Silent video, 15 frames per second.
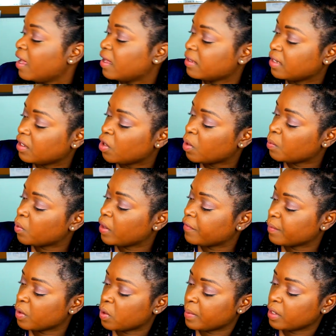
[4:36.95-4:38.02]
And then Home Away
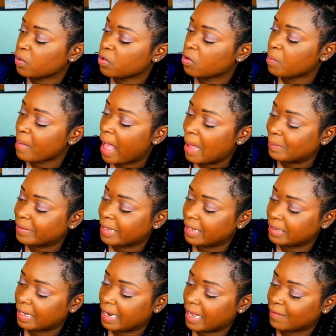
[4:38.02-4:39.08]
From Home and Google Maps.
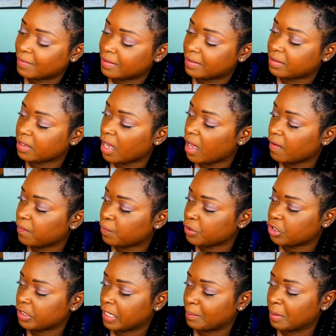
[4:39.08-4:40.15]
And then I have Stuff,
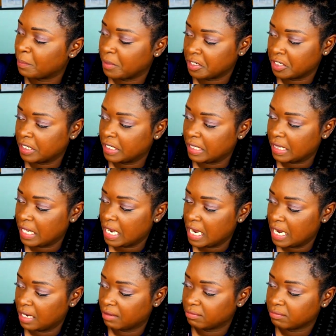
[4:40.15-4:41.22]
which is like my period
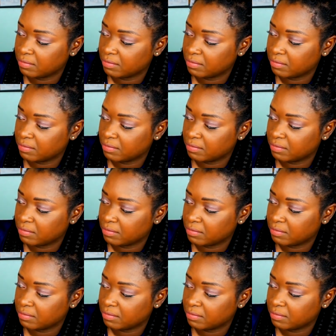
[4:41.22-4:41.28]
thing,